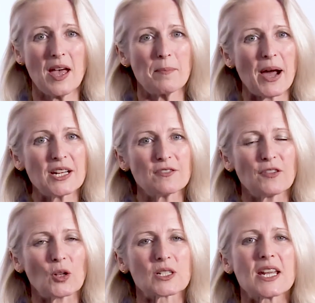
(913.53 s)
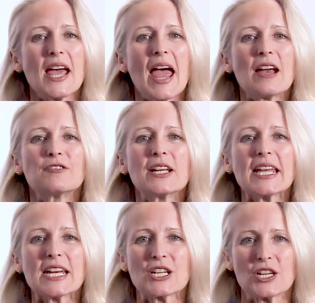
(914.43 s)
By default, every
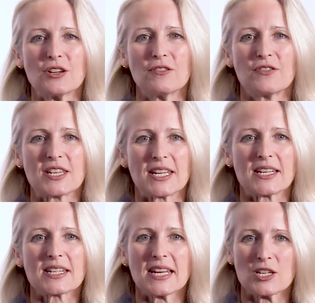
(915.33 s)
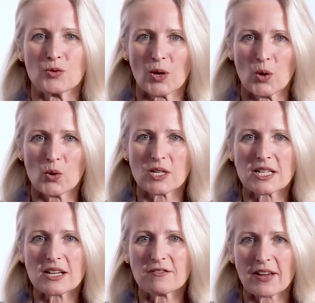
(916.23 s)
issue visit is recorded
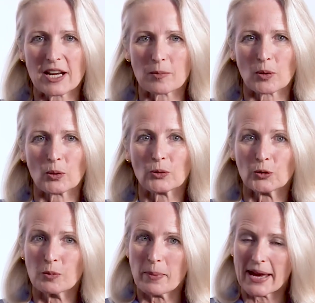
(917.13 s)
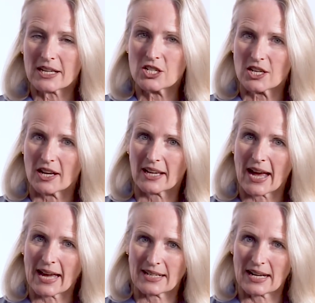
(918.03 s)
and available through PageTiger
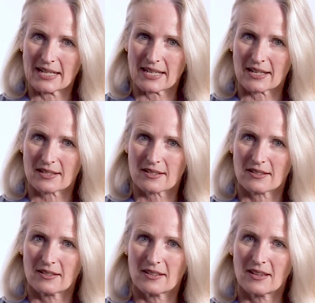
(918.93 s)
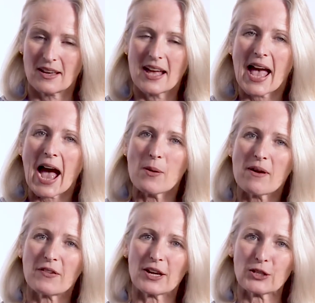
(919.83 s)
Analytics.
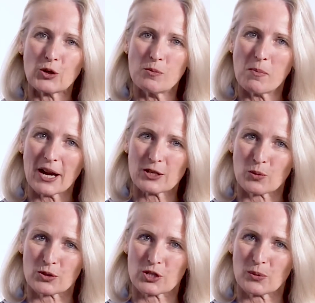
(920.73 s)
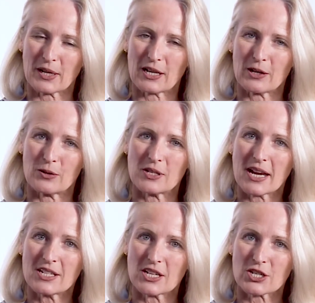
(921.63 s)
However, you might want to include
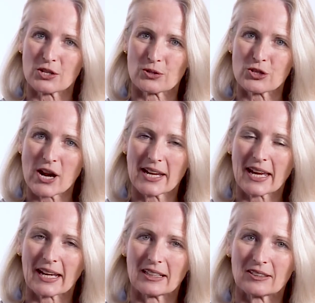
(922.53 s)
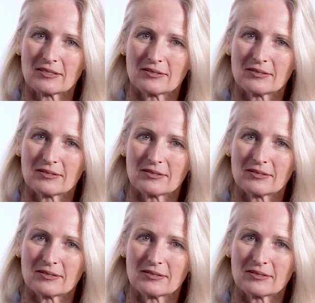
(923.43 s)
additional tracking.